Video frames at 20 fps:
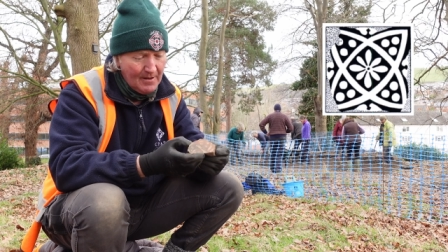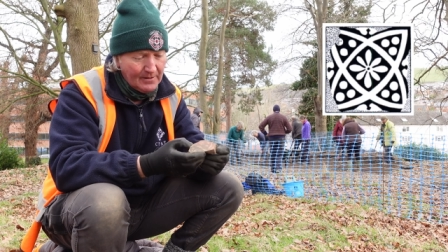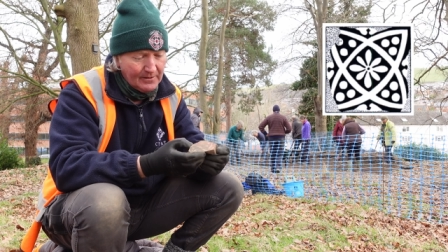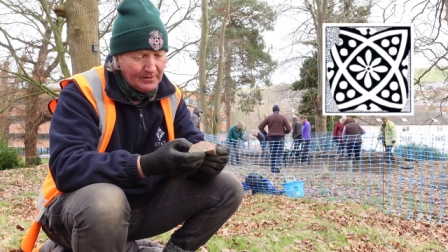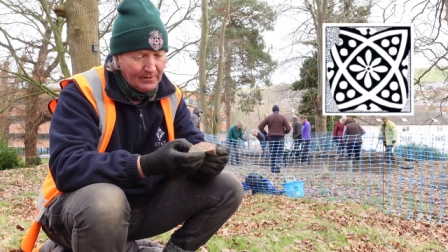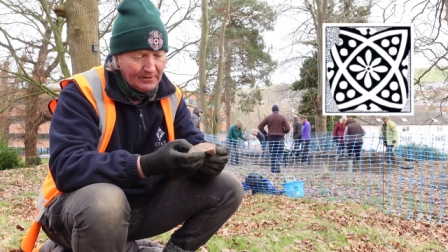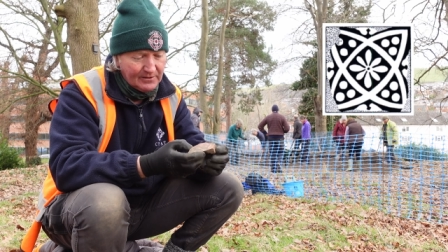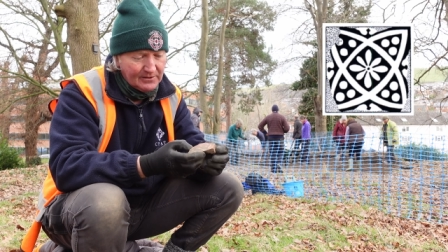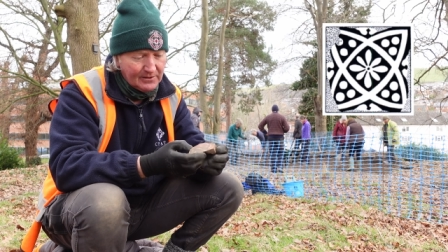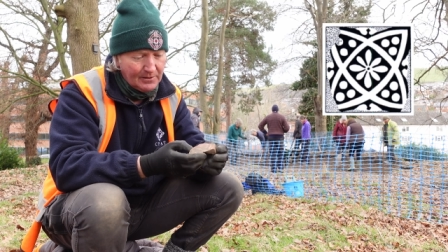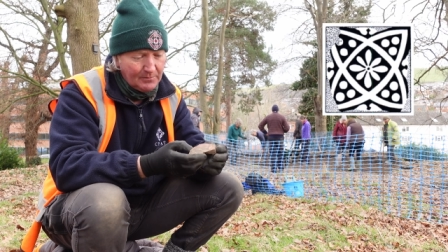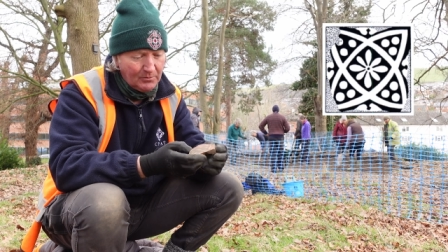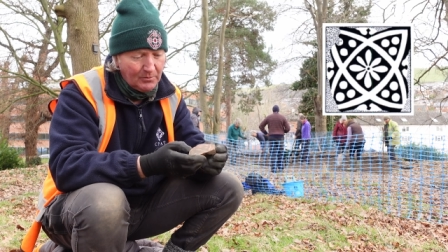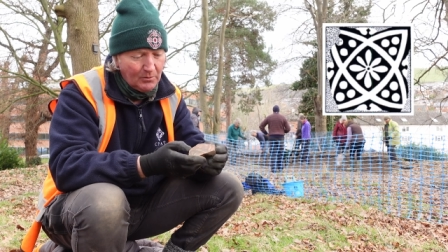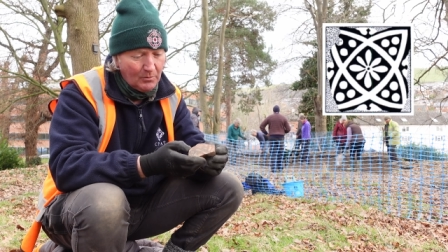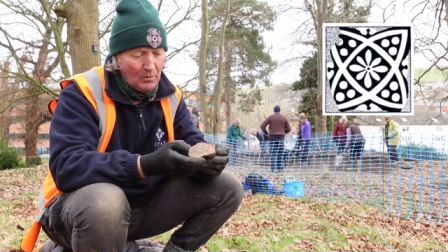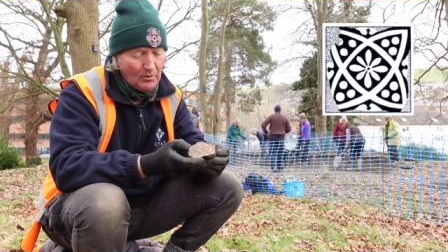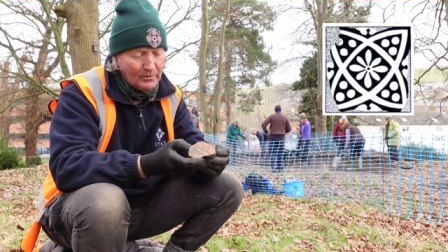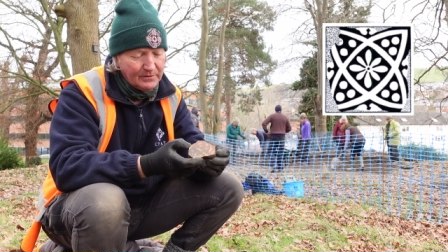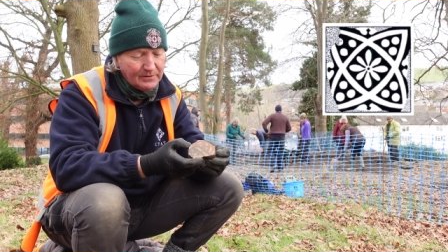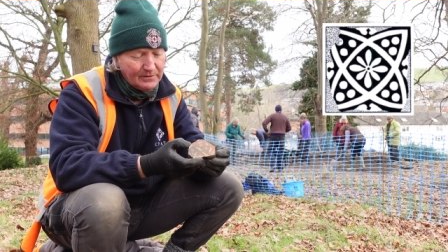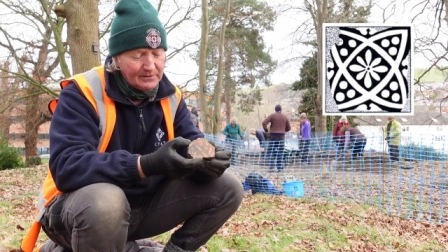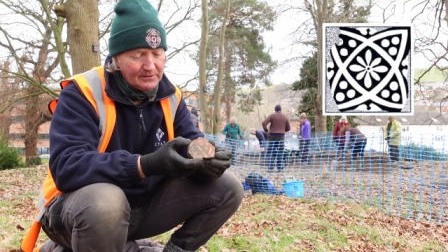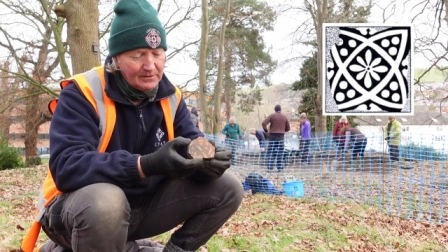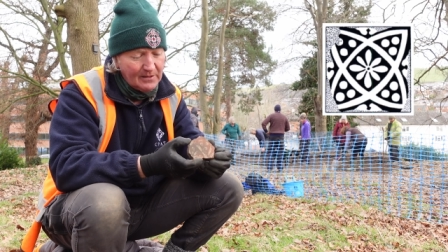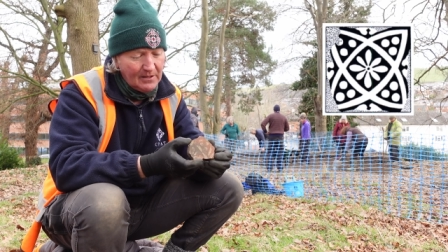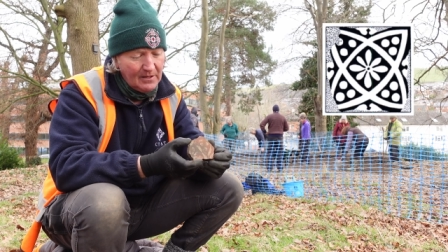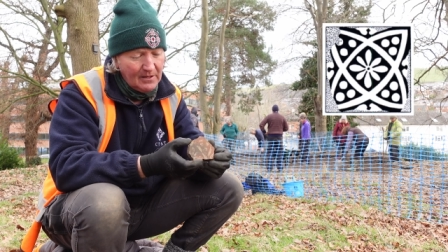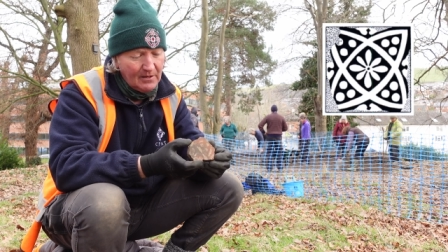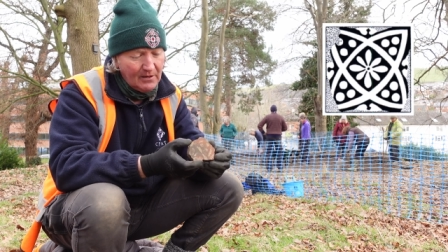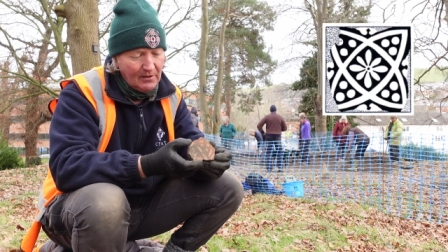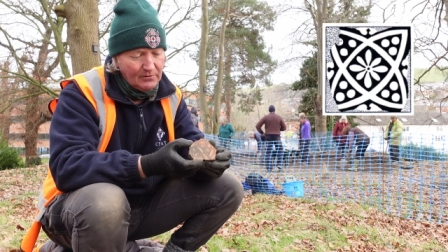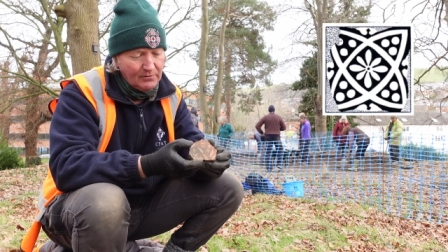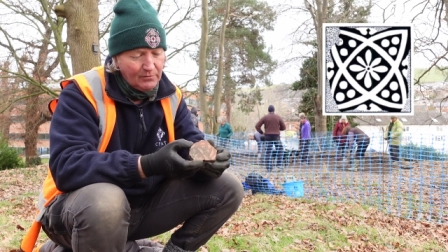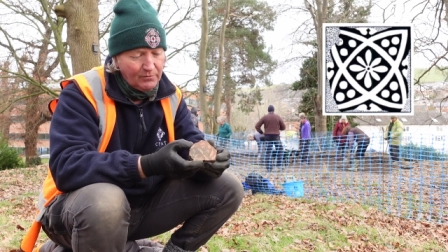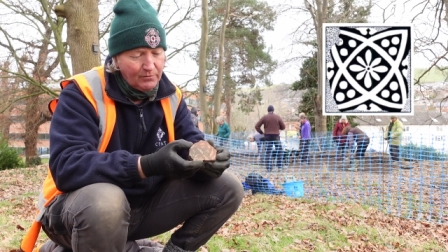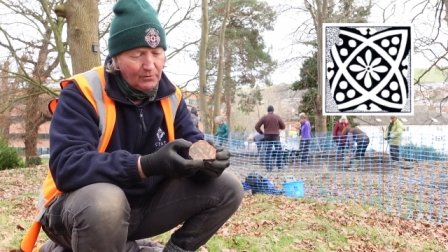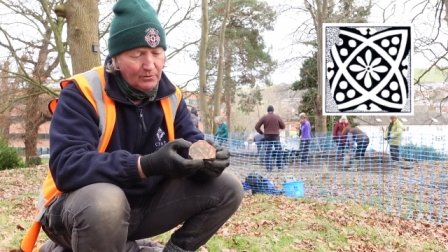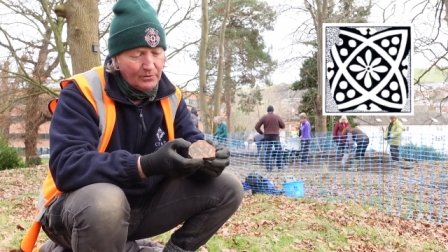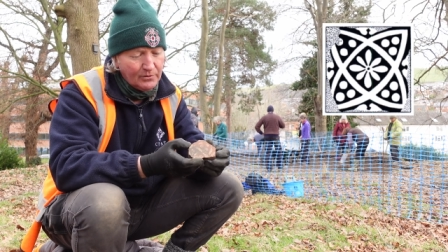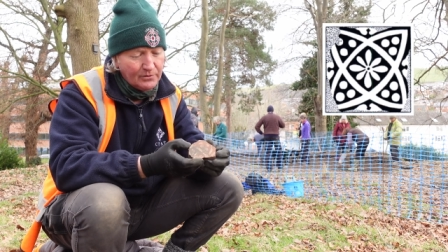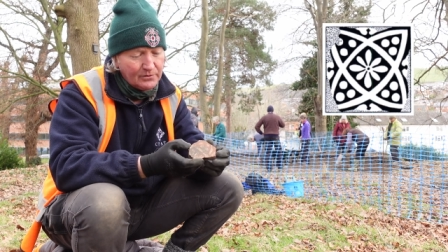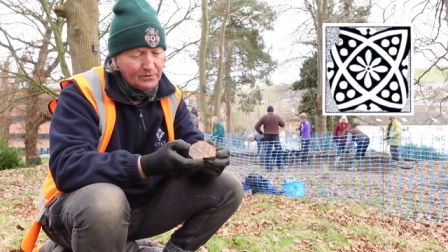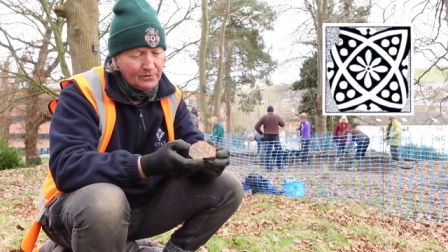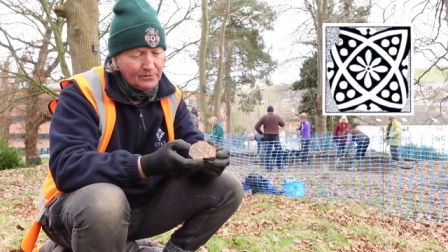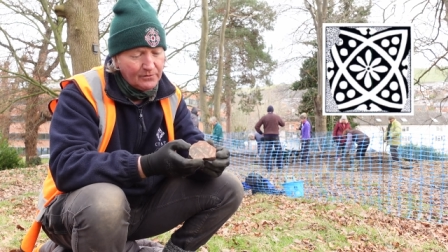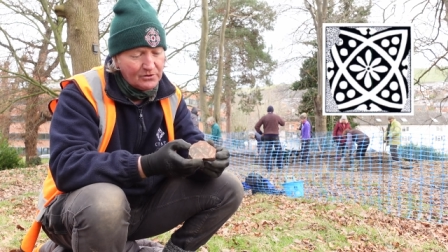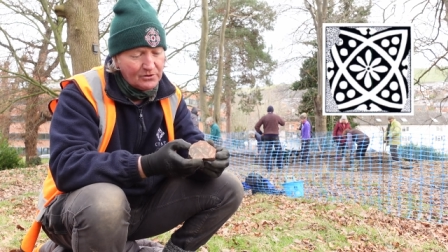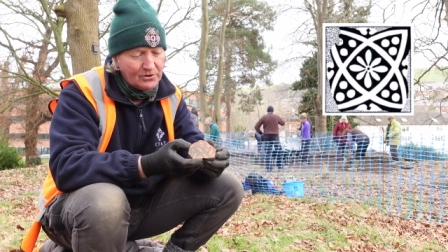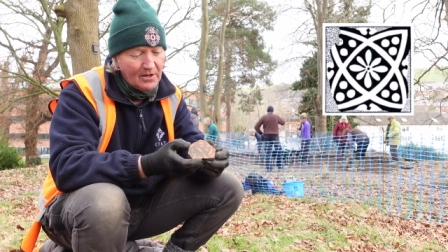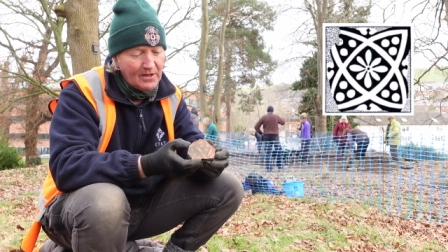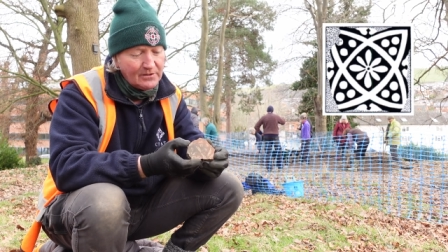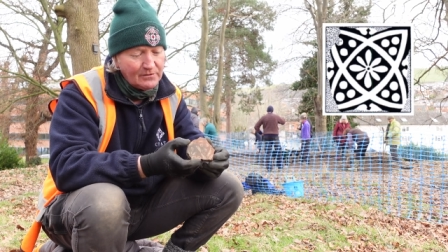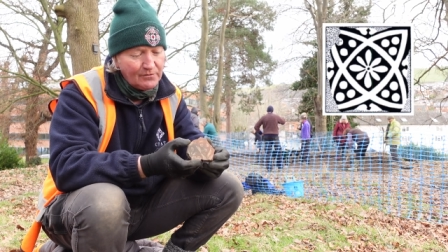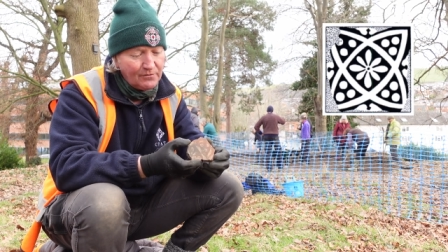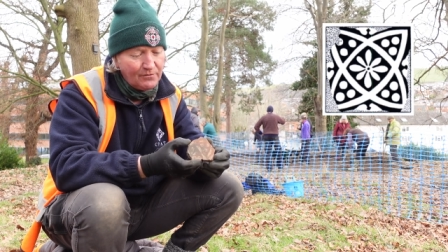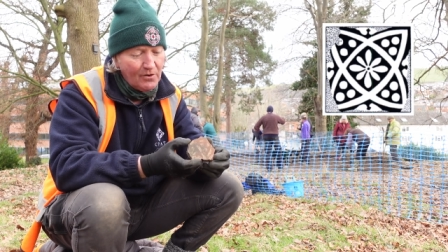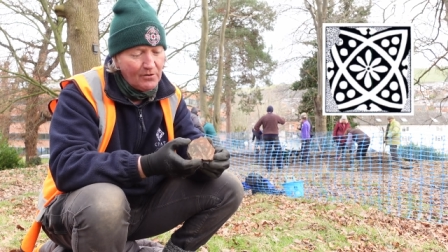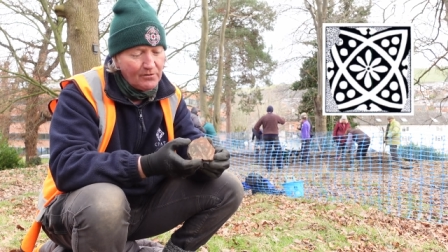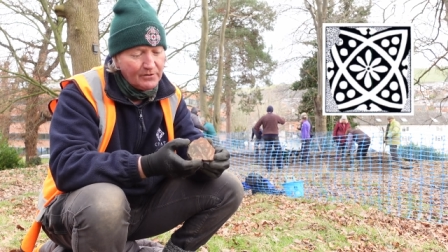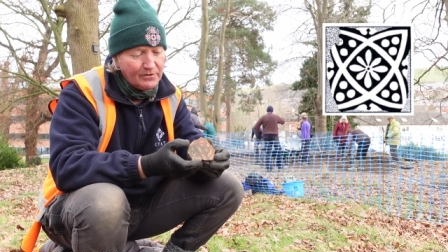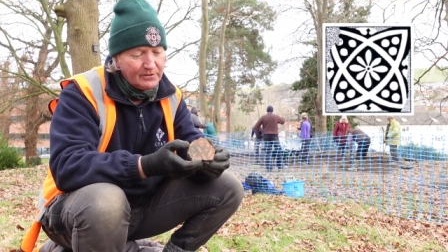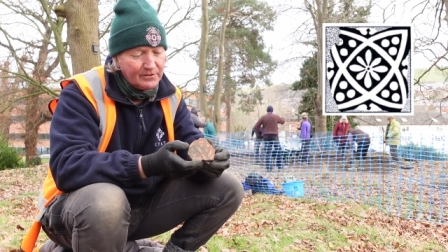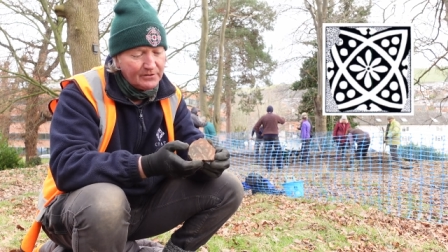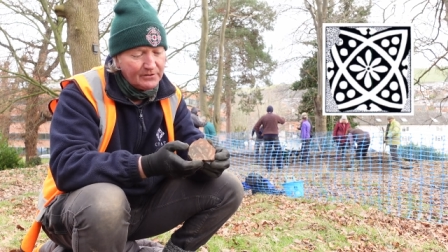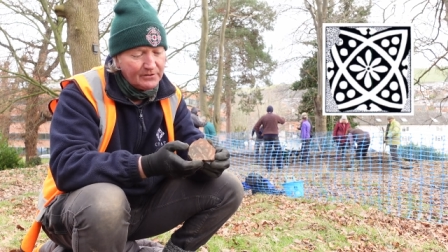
There are similar ones on the floors of Strata Florida,